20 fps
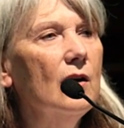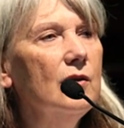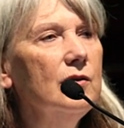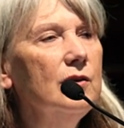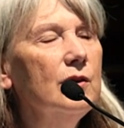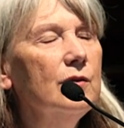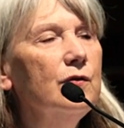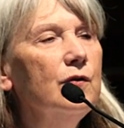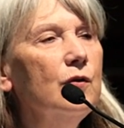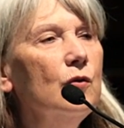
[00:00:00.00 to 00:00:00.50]

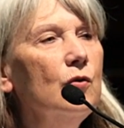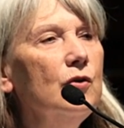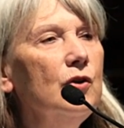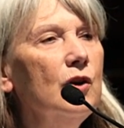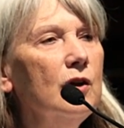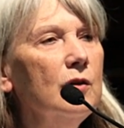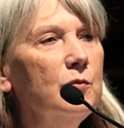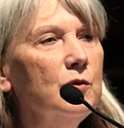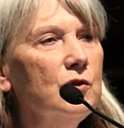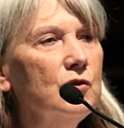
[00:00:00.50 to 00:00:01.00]
on the Four
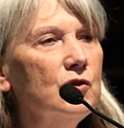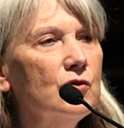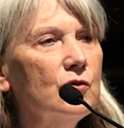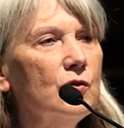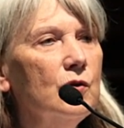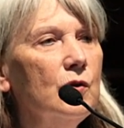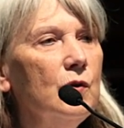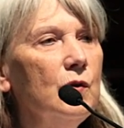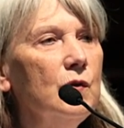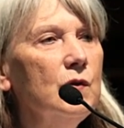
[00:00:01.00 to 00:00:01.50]
Noble
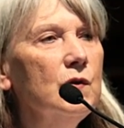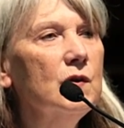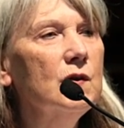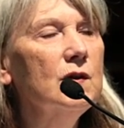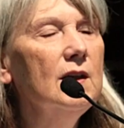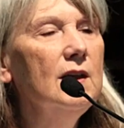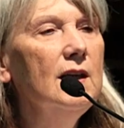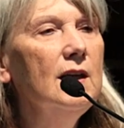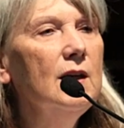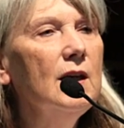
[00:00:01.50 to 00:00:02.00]
Truths